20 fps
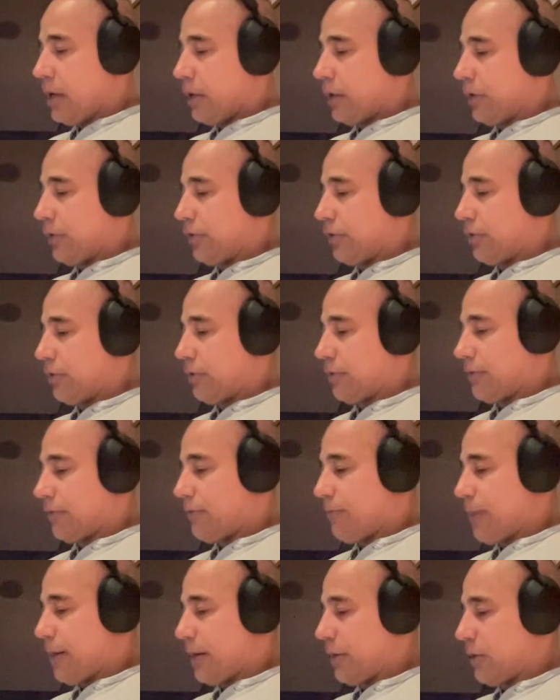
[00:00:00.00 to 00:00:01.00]

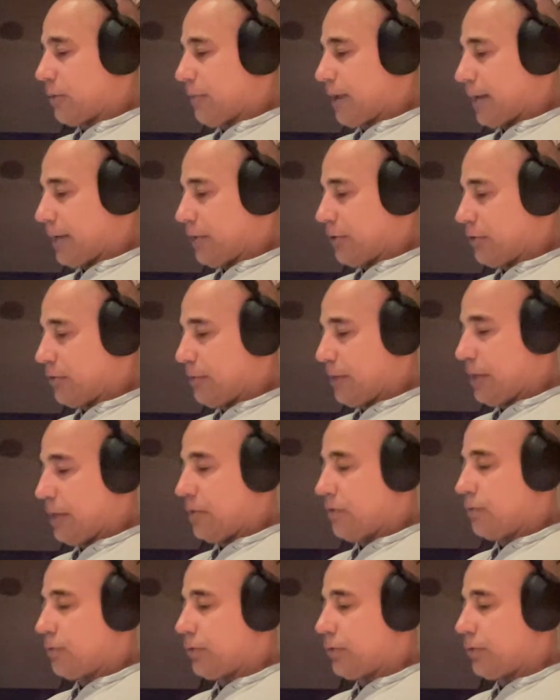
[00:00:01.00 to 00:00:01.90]
Conservative medical management